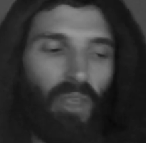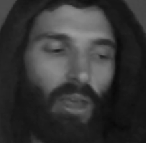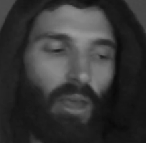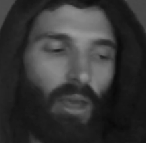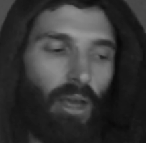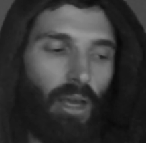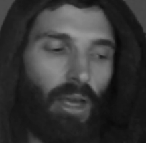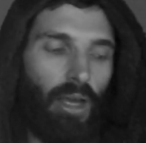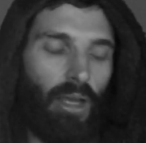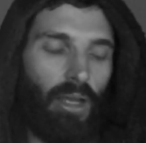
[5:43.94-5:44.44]

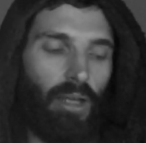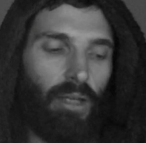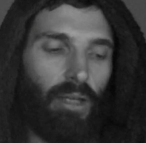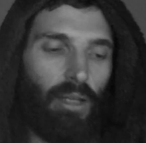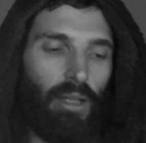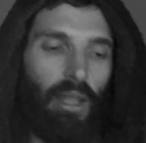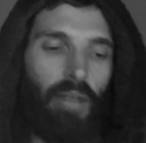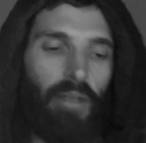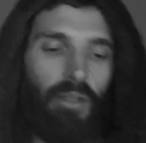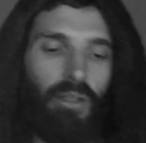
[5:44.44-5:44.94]
And
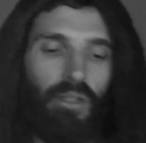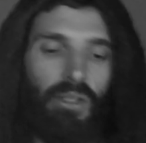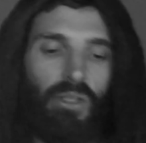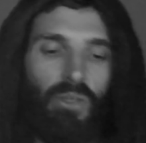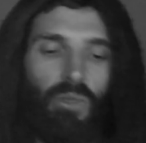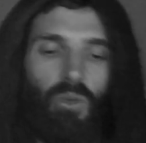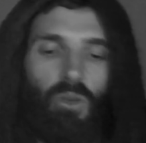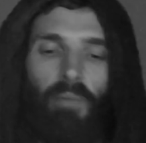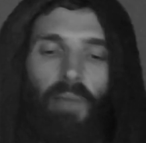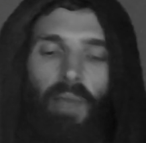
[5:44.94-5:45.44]

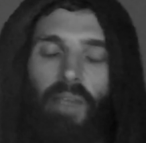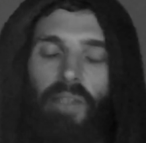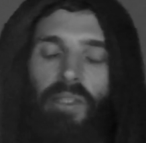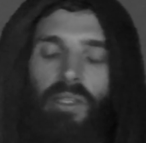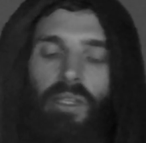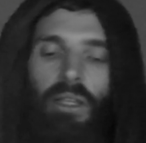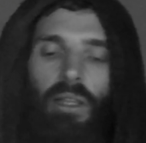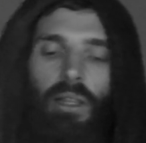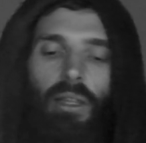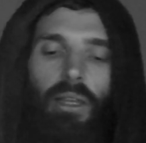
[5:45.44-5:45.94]
lenders will
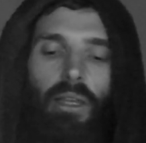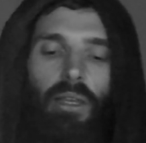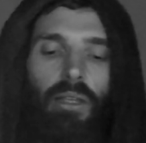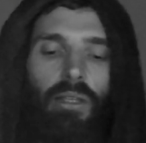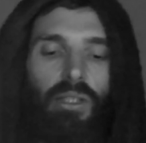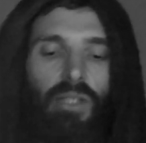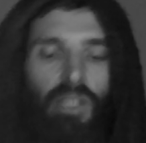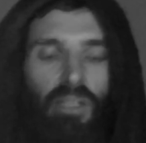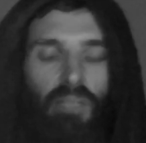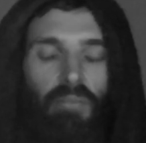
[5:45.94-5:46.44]
basically,
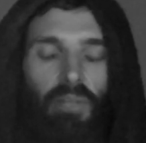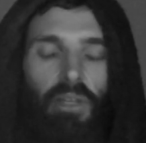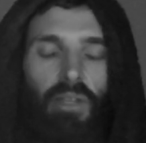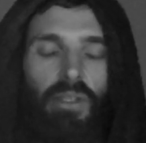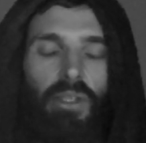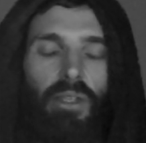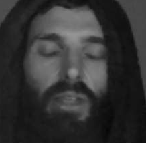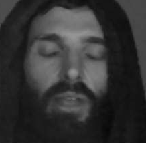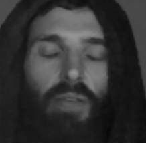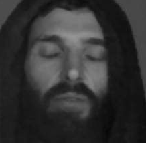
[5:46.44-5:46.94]
similar
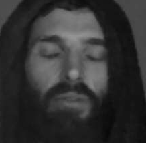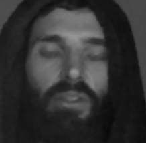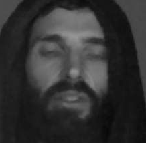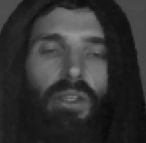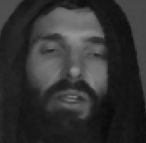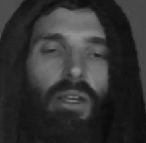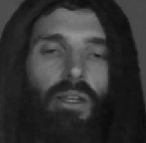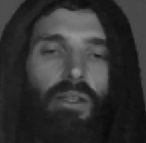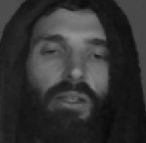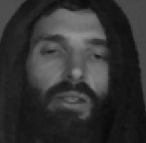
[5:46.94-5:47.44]
to the
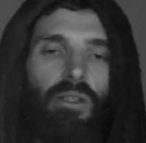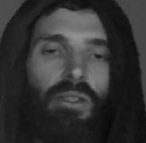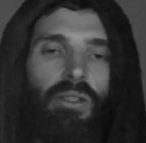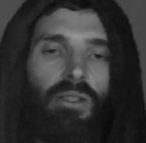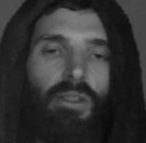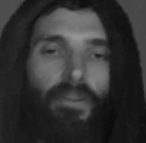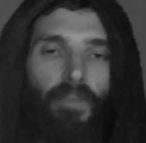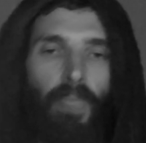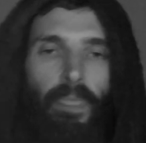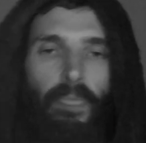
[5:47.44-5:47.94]

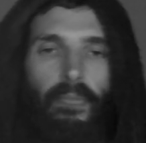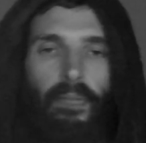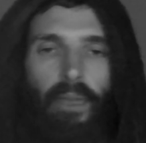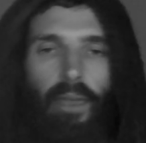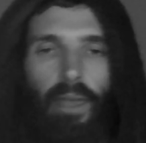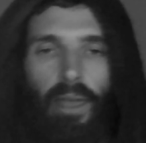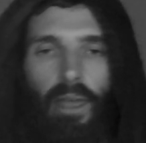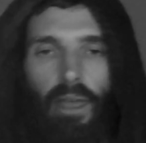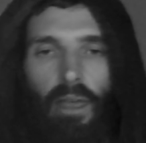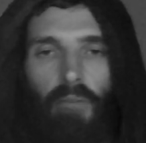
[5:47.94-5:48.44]
advertisers,
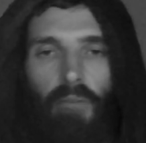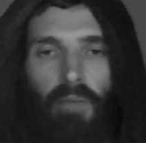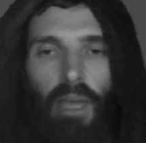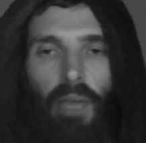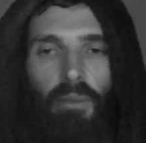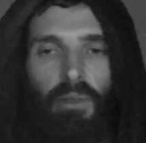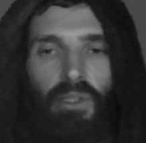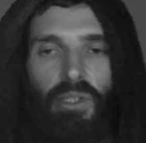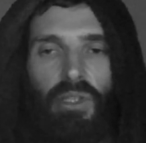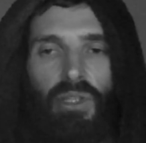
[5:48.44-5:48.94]
be
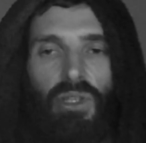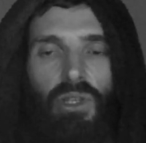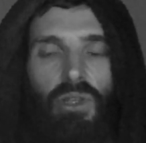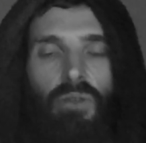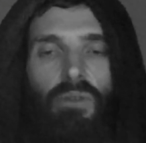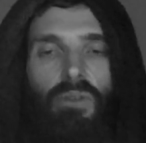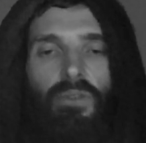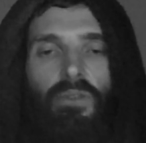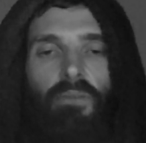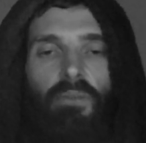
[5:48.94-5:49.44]
able to
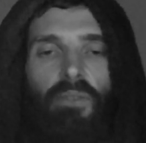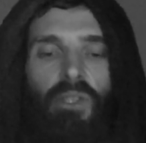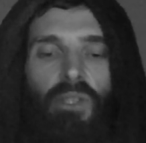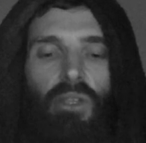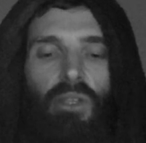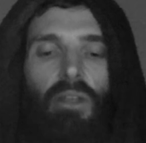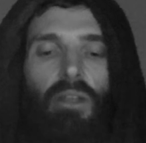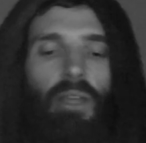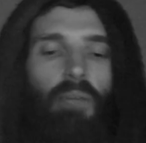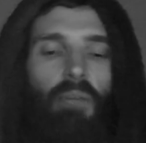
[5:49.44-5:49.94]
choose from
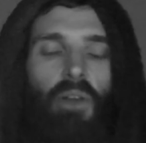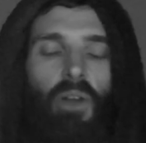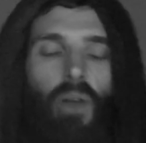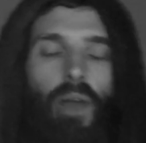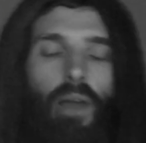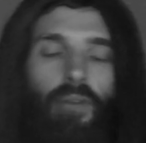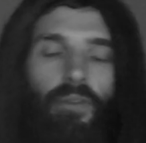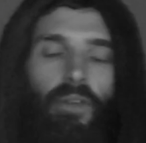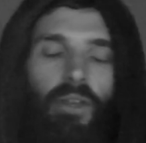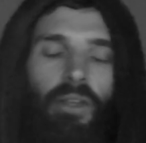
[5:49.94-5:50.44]
certain
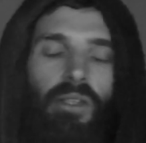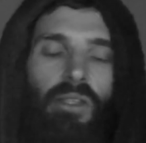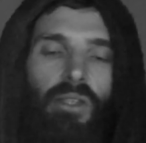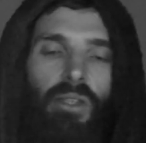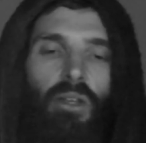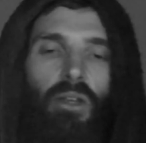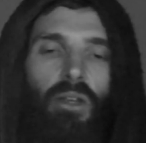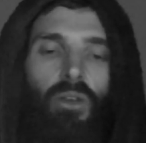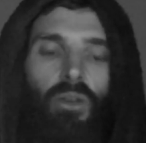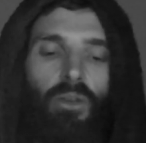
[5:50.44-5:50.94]
demographics,
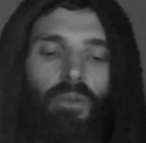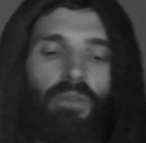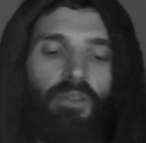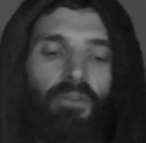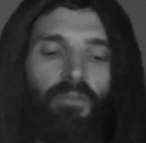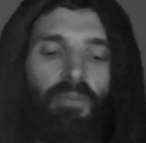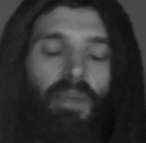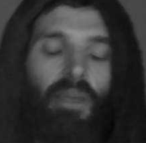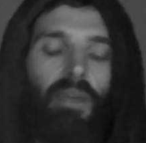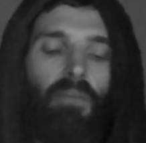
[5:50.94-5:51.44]
certain groups
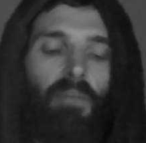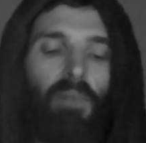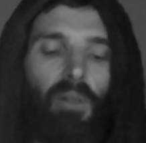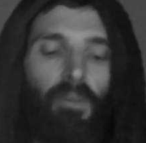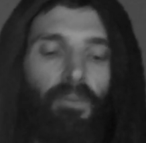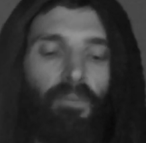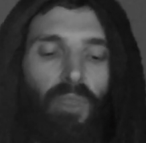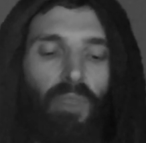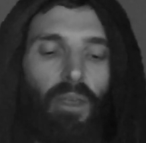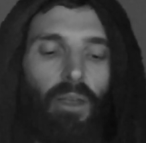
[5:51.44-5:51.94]
of
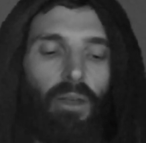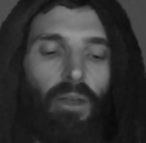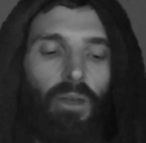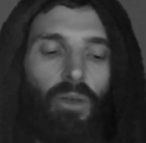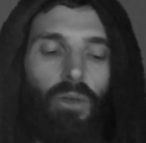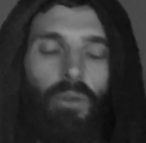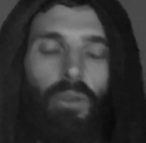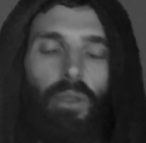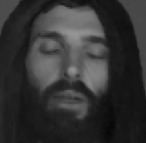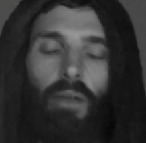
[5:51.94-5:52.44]
people,
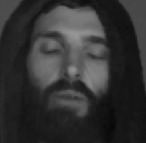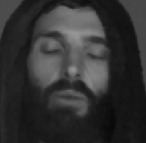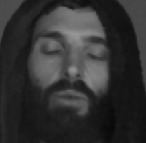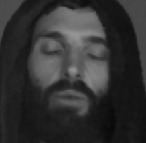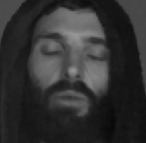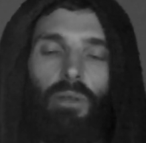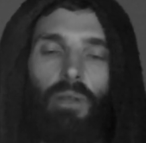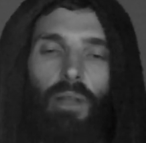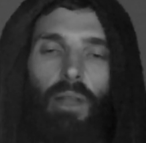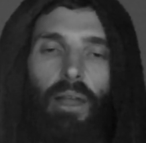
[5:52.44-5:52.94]
who they
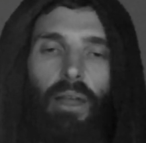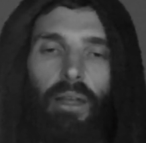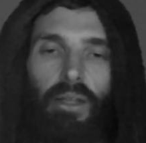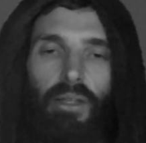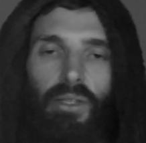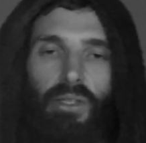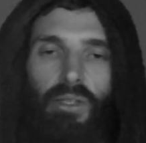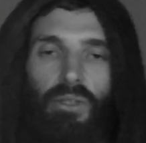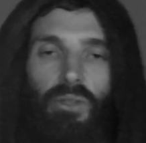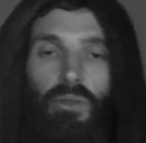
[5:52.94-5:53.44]
would
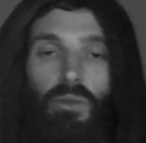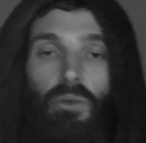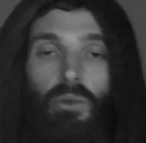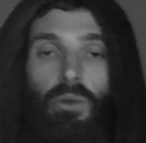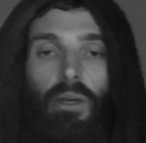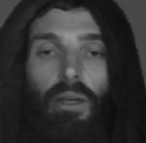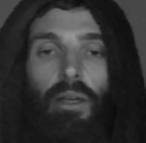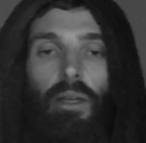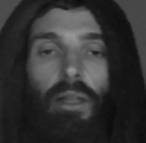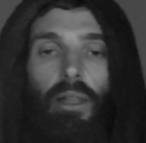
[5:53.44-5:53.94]
like
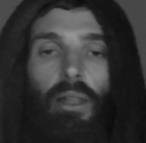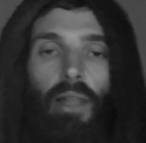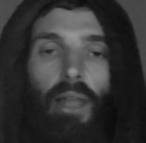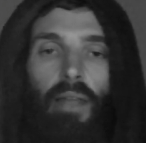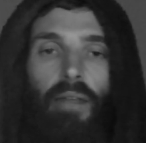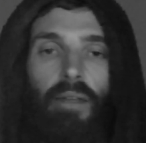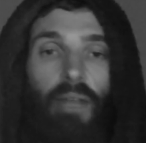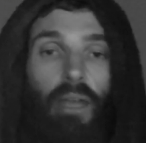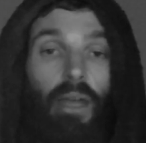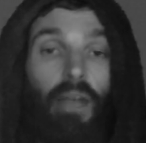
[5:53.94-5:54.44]
to
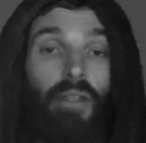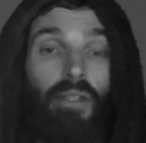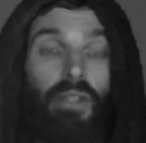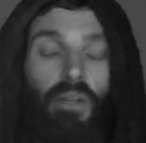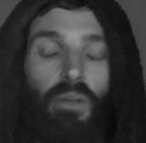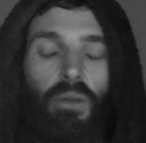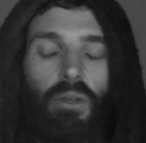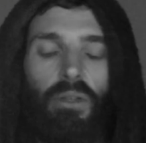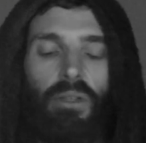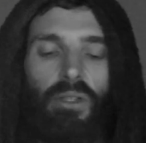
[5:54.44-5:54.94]
lend air
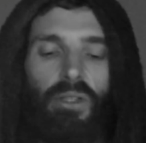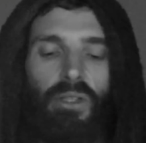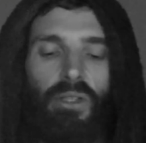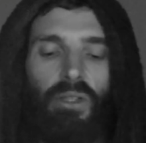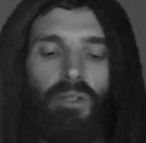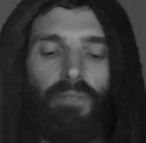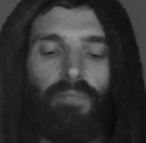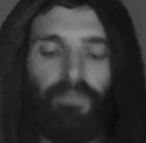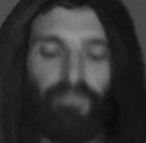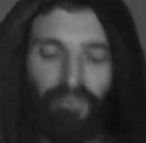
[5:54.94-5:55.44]
tokens
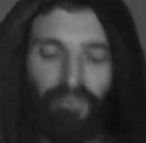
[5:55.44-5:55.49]
to.